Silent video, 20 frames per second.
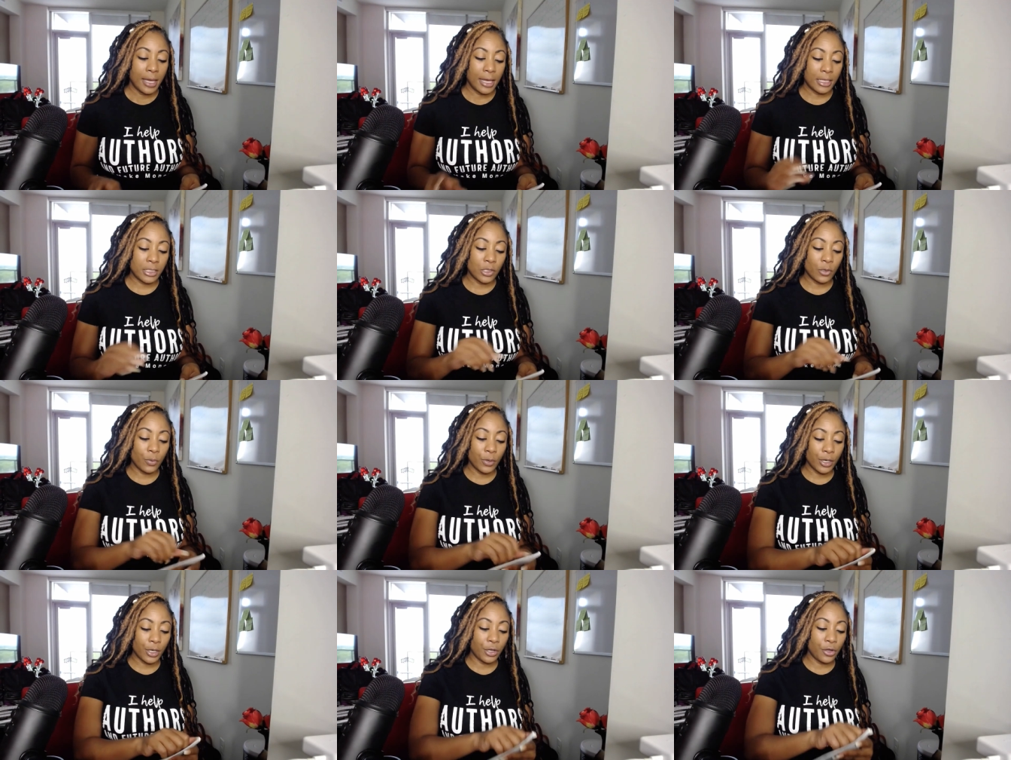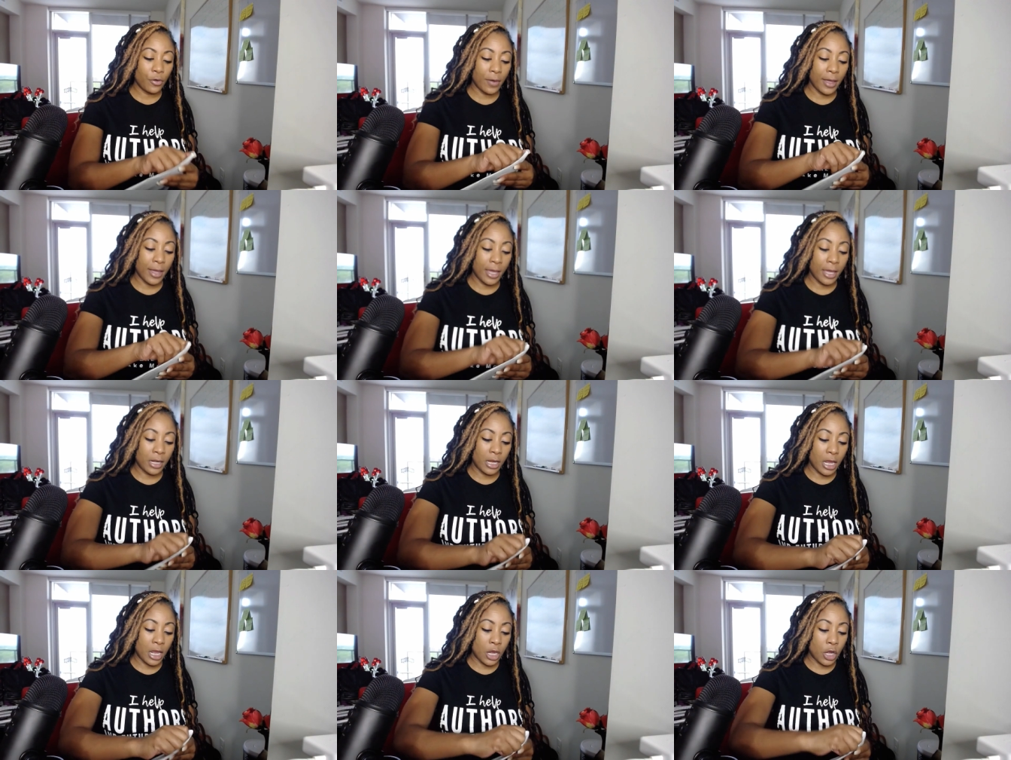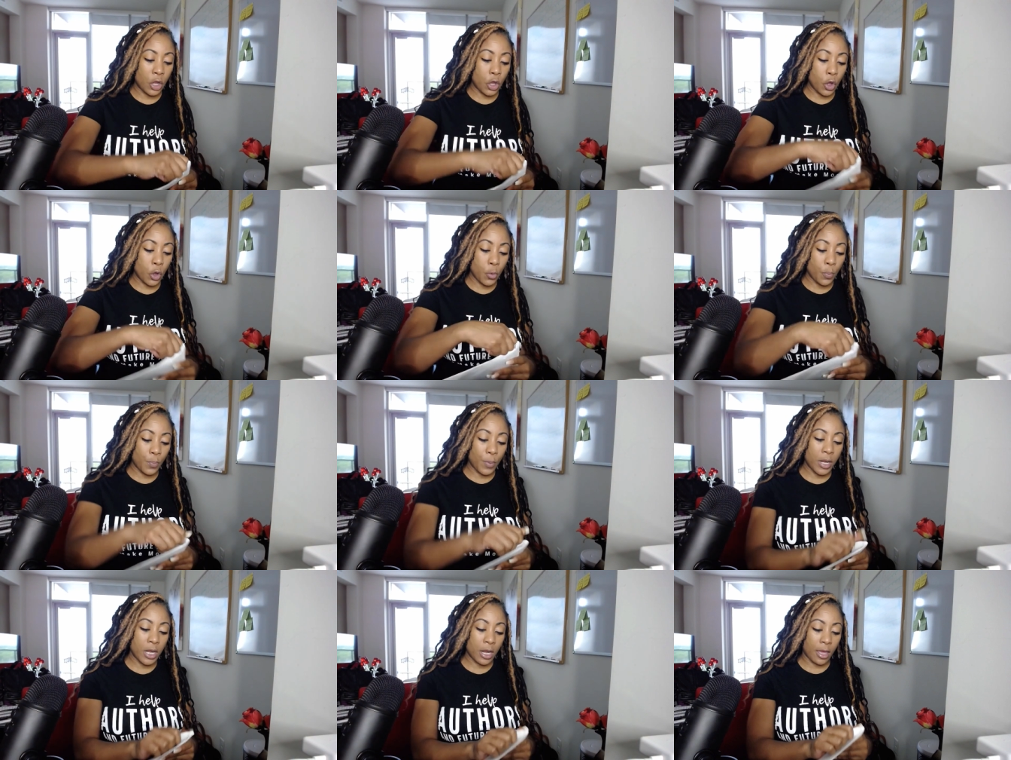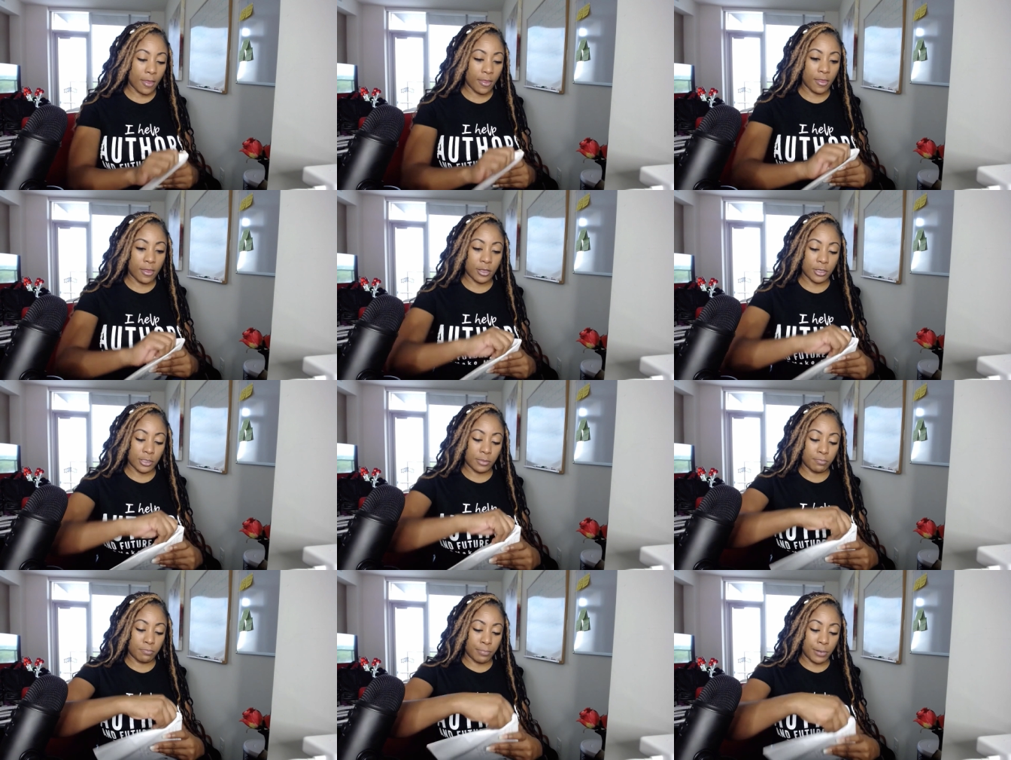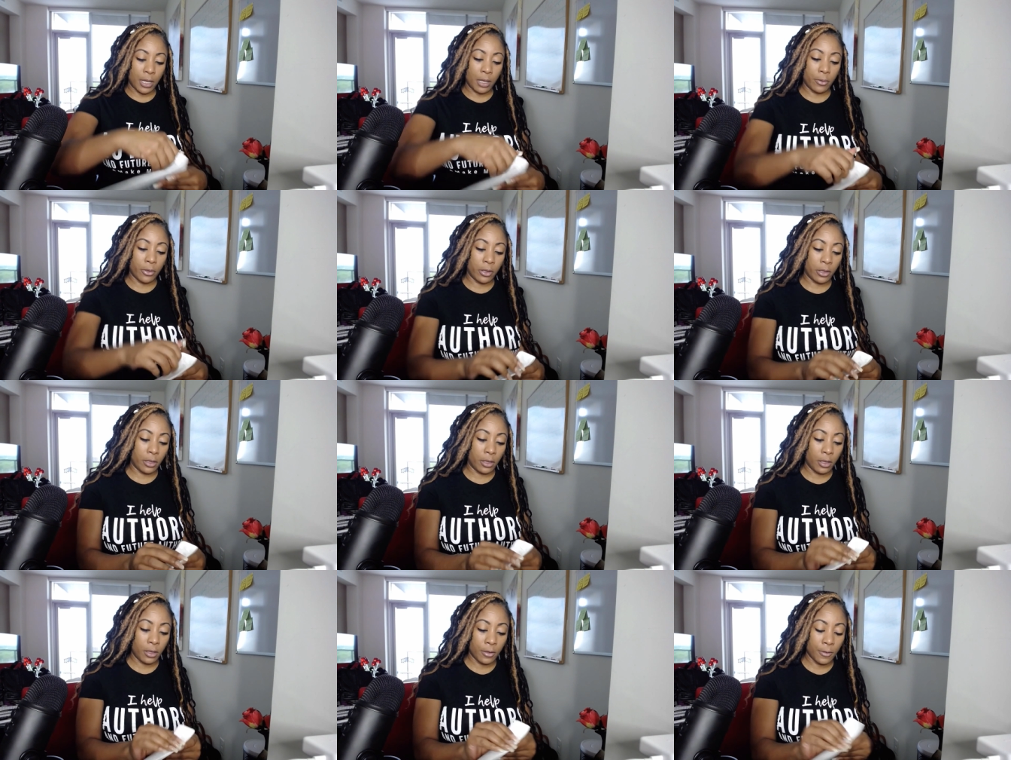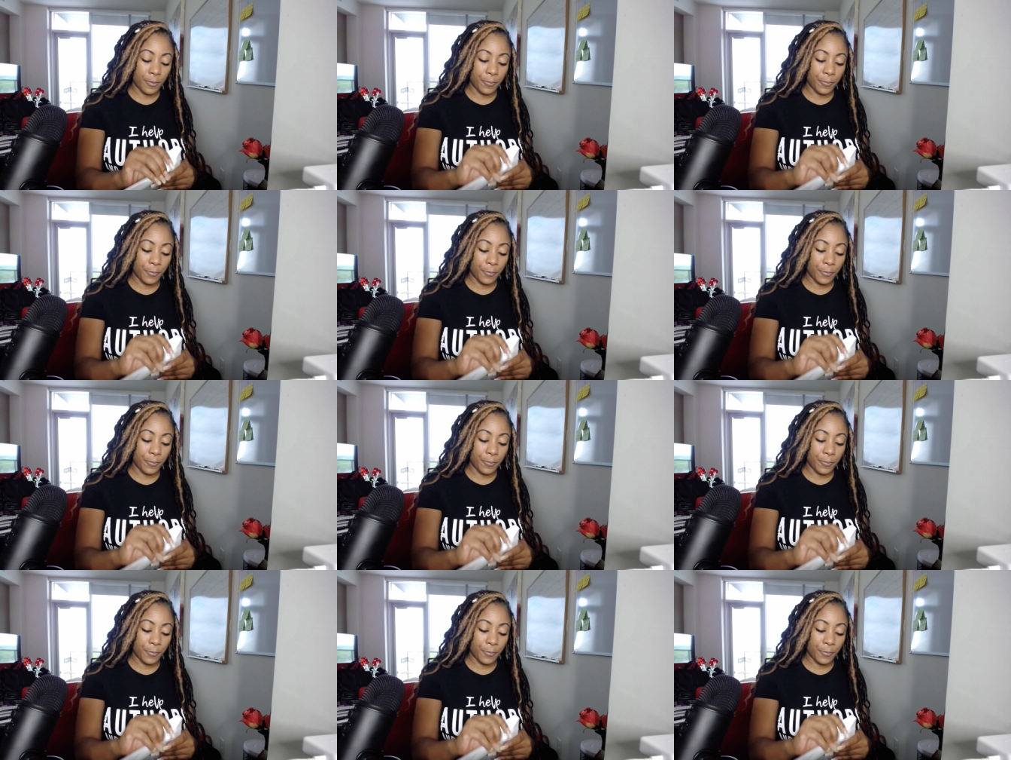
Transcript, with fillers: And so we're gonna go ahead and open this baby